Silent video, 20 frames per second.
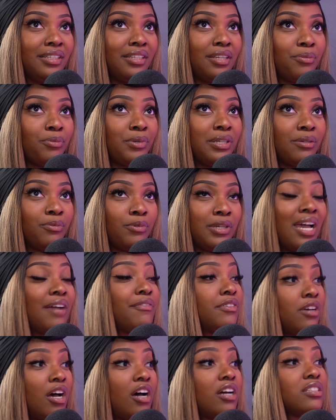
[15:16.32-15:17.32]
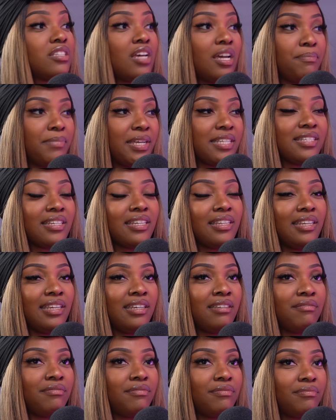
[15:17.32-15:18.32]
we have a hard time
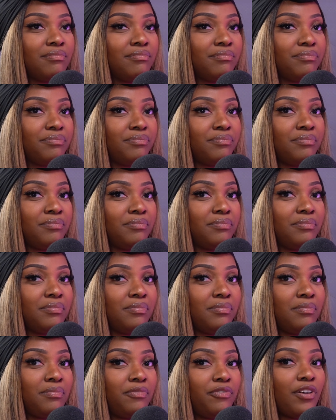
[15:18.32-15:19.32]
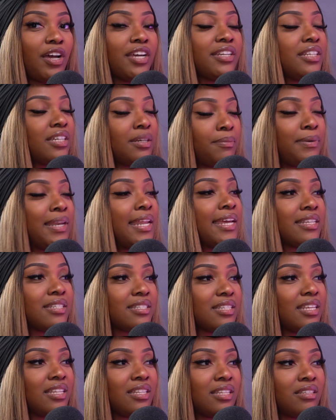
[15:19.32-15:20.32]
basically finding a
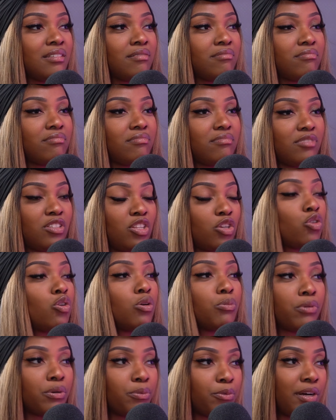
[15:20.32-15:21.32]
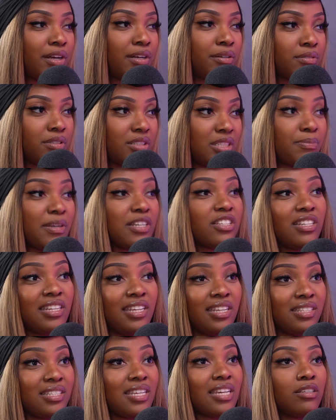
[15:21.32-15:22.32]
place in the corporate world,
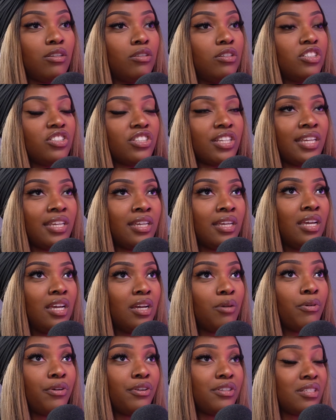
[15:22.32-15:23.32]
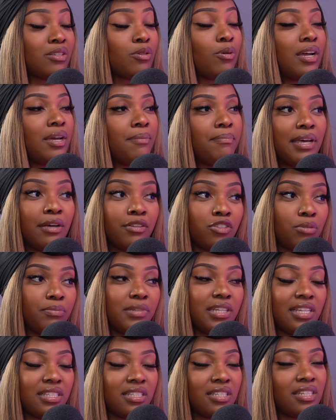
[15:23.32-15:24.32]
especially in technology, where it's quite a
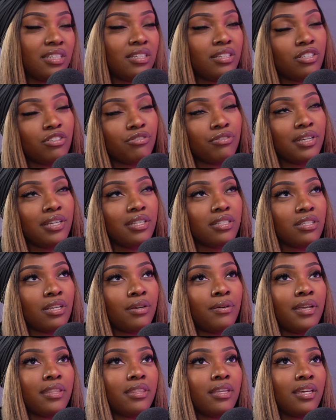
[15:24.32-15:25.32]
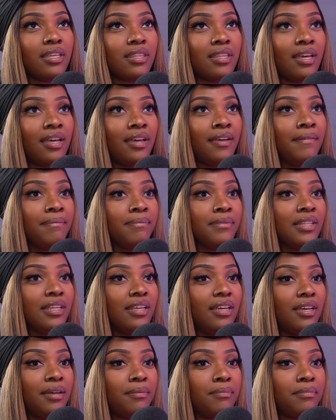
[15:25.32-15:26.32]
male-dominated industry. So I think that
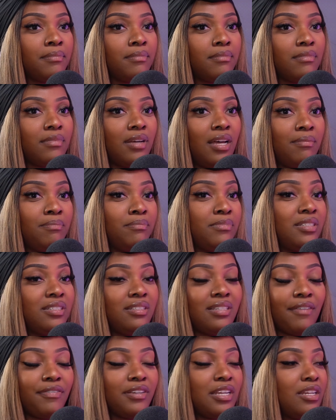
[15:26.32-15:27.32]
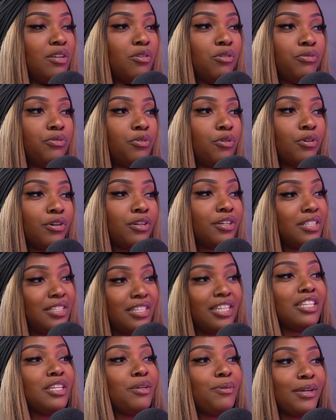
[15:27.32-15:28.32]
I'm definitely all for
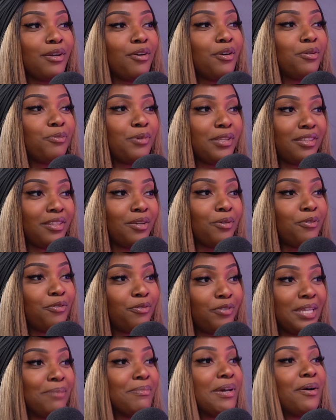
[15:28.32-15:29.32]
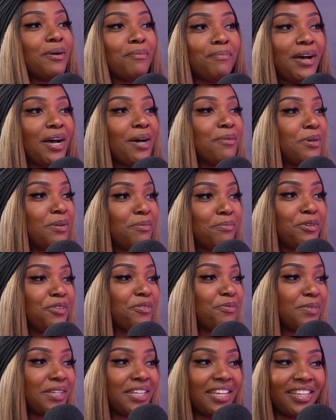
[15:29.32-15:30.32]
continuing on with the female empowerment
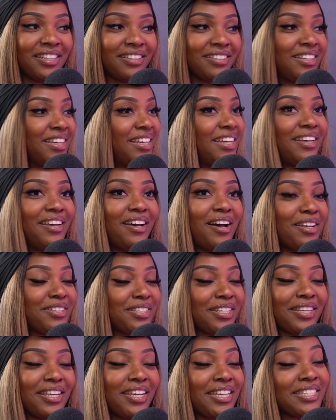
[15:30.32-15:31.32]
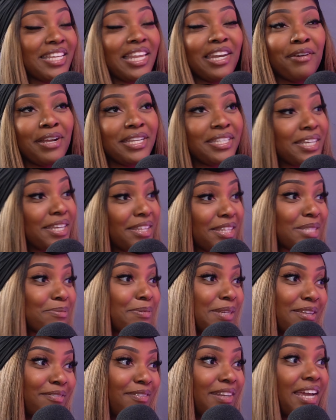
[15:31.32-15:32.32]
movement and us accelerating at the
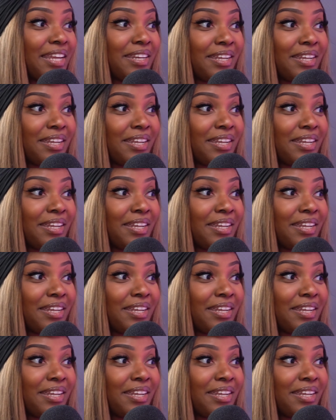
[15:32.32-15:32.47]
speed of